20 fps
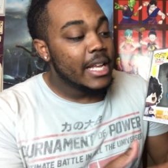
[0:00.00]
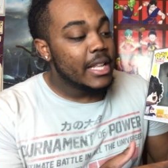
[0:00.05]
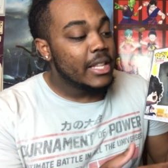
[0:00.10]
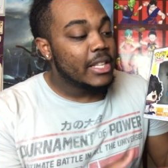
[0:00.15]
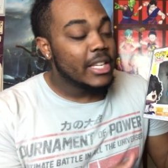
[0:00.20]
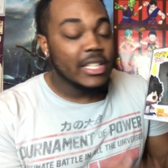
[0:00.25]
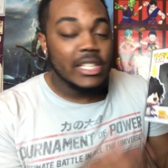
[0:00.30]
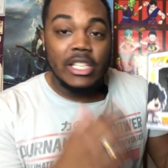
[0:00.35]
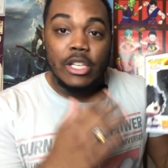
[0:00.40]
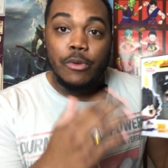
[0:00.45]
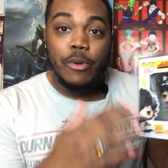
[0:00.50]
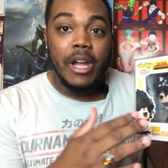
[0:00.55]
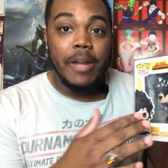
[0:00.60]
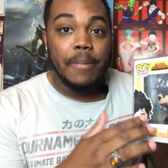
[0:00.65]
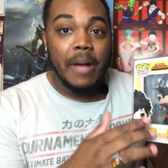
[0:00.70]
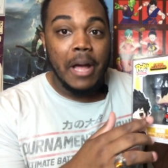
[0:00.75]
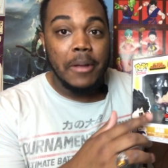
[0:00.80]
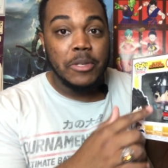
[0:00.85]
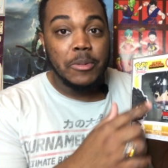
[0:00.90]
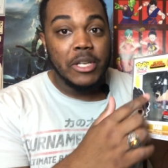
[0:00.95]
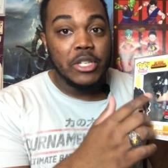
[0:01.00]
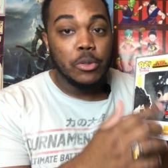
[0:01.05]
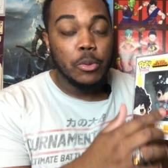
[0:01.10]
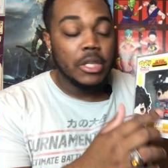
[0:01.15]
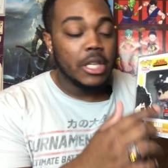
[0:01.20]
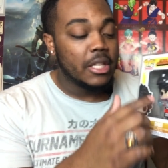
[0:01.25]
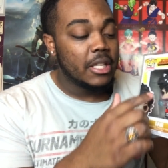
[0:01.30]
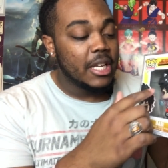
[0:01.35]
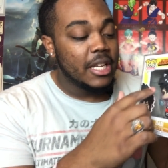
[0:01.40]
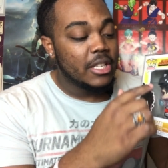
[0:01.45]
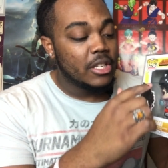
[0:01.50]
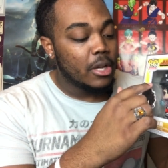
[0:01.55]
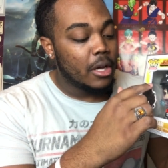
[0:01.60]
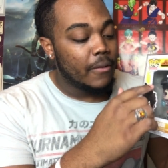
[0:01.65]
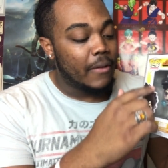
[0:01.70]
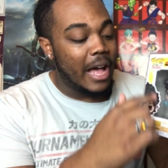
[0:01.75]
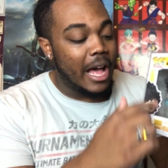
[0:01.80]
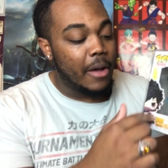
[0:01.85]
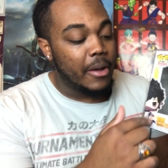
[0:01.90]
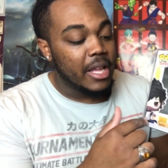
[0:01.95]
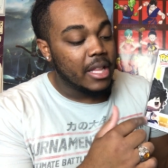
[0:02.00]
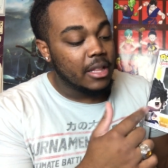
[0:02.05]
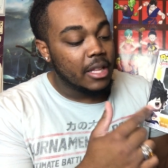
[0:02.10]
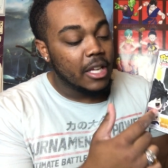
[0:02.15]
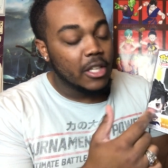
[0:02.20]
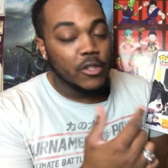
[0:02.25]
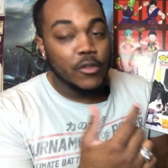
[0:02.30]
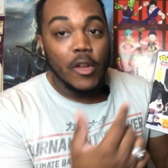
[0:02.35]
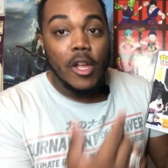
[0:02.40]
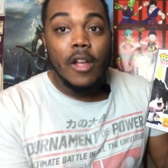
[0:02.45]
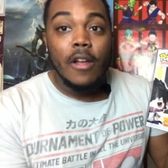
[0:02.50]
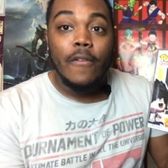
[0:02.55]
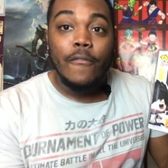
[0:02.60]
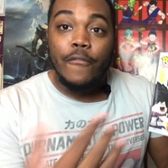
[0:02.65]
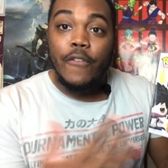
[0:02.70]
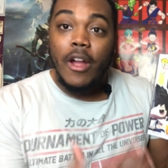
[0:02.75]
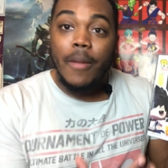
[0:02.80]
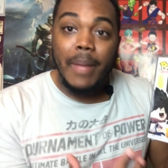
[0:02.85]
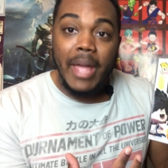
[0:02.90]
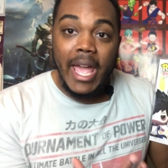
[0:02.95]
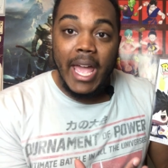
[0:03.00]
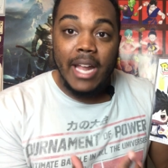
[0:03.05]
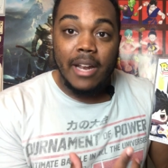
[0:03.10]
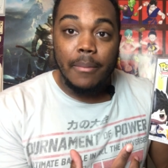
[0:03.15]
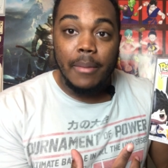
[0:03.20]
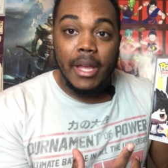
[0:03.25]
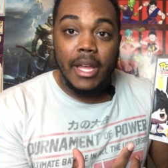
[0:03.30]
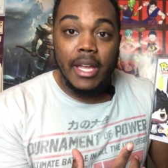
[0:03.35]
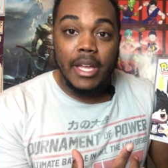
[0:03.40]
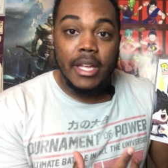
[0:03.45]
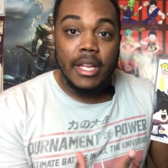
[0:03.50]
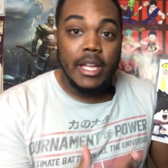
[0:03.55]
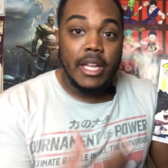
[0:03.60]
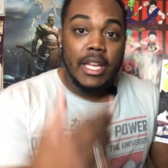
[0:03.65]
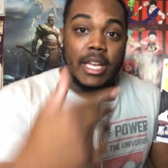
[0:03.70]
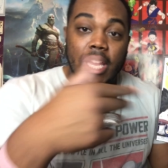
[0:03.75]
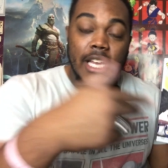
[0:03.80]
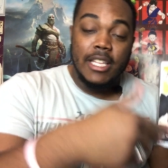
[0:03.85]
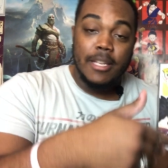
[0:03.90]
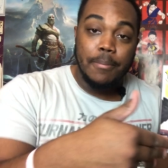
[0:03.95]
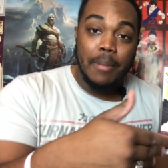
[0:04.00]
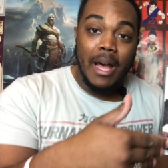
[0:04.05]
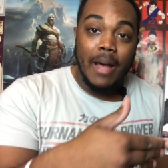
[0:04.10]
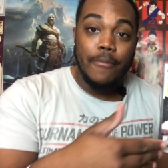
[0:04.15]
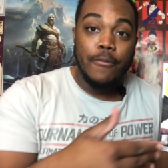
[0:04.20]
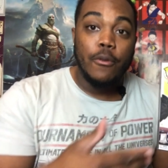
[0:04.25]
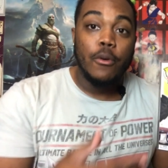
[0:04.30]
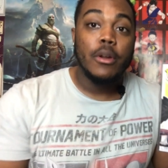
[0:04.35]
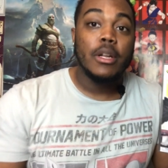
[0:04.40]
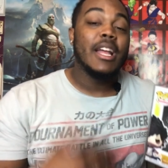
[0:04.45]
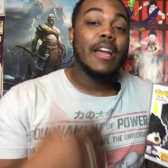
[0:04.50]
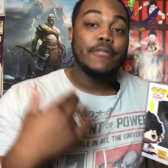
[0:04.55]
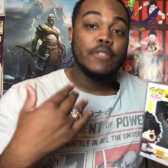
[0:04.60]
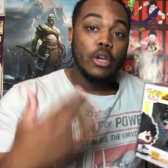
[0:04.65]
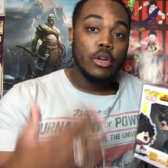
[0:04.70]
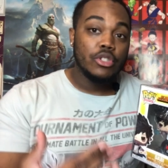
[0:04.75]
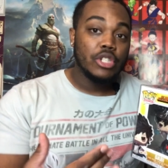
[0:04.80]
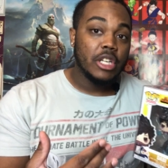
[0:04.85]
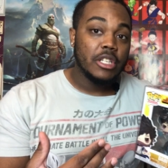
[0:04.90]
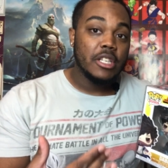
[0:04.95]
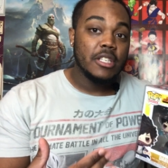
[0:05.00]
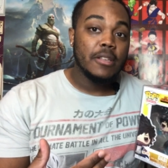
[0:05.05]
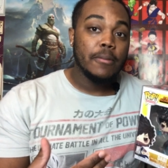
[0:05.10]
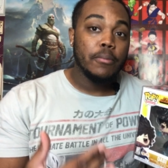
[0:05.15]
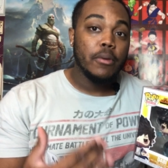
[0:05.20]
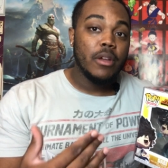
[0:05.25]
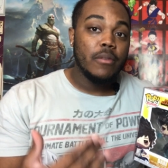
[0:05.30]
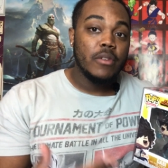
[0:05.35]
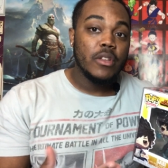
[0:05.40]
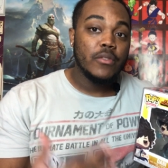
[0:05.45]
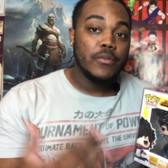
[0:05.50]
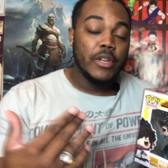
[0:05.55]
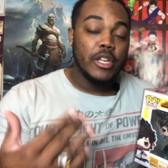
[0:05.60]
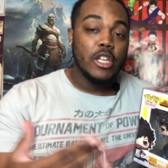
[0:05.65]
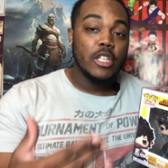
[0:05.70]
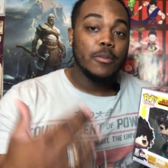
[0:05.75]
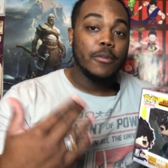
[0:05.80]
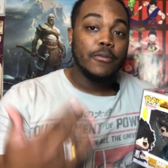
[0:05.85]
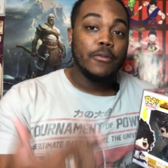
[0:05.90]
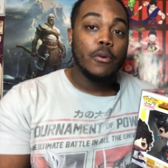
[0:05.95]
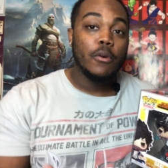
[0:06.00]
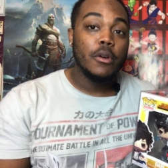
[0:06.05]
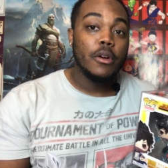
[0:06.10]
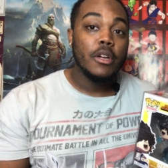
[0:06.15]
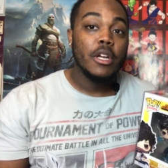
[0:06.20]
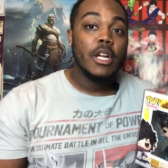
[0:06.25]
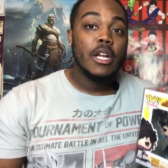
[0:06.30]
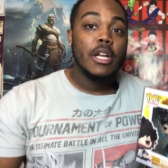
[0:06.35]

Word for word: This is a great pop, especially with the detail of how he looks from anime into pop form. And I've told y'all this in previous videos before,